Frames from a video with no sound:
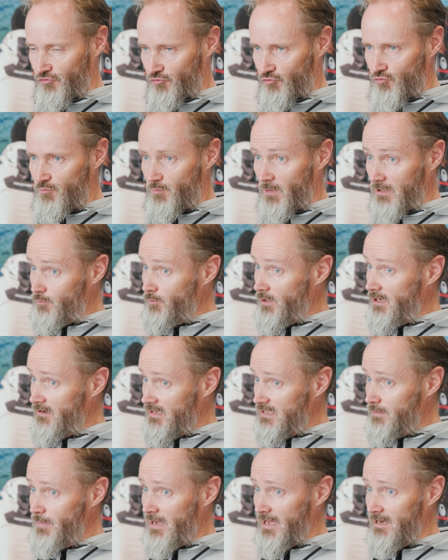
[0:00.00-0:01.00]
to you. But we're
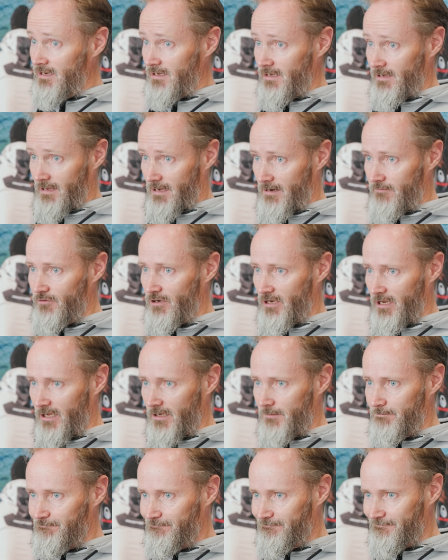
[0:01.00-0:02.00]
expanding every
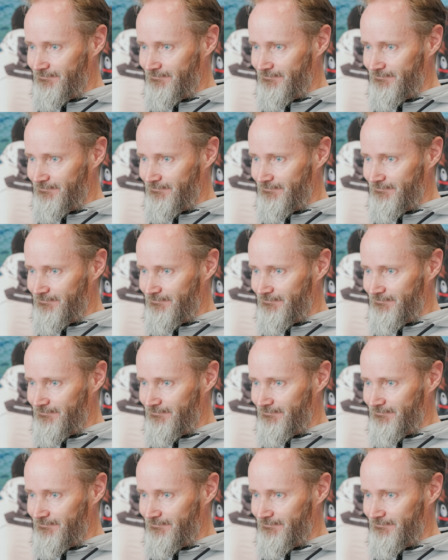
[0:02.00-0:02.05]
day.